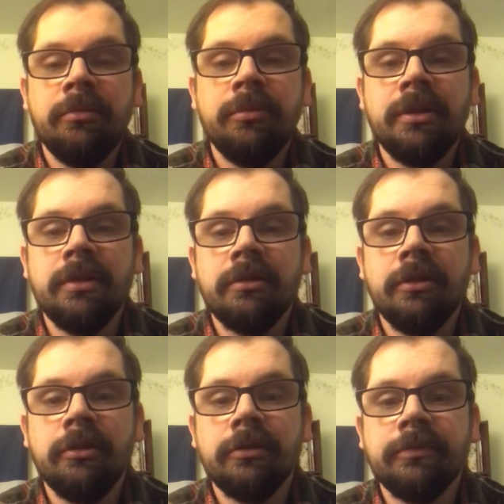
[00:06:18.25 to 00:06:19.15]
because
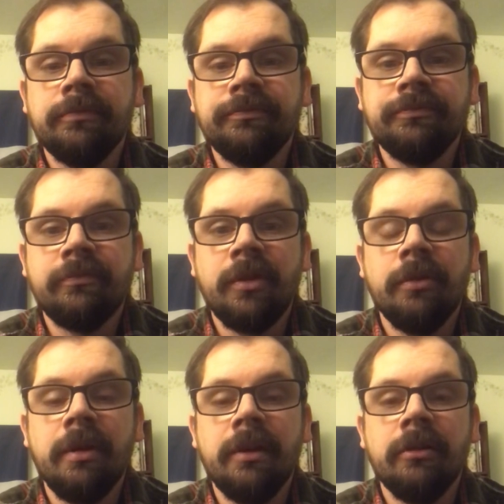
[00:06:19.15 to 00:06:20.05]
look, the
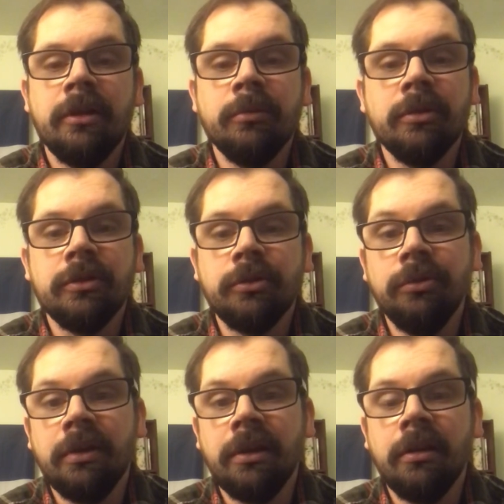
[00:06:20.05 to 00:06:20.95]
greater number is
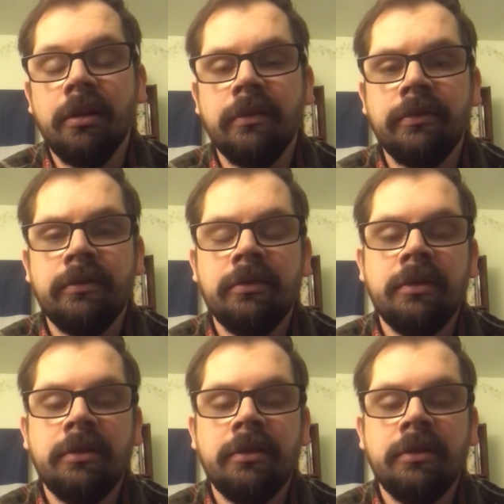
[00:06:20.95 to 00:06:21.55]
cooling off.